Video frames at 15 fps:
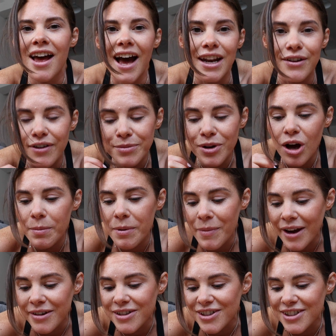And if I'm not up a
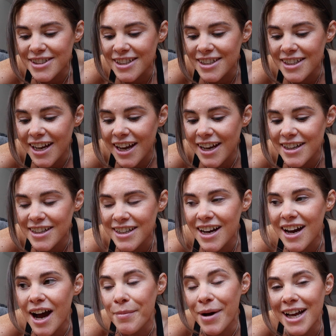mountain on a Sunday,
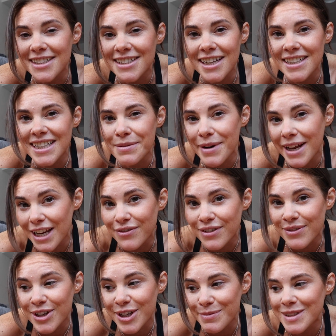I'm handstanding in my
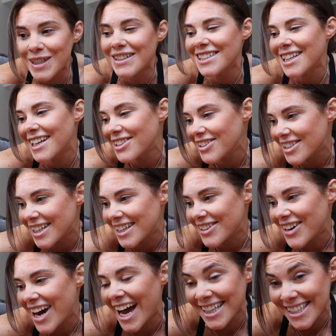living room. So I just had a good
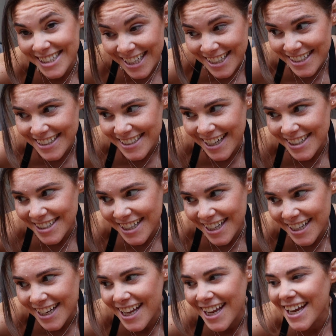little handstanding
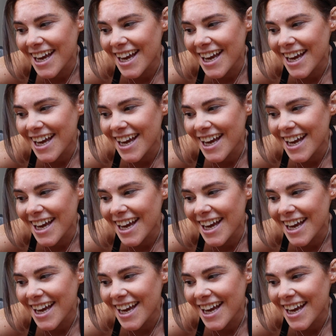session,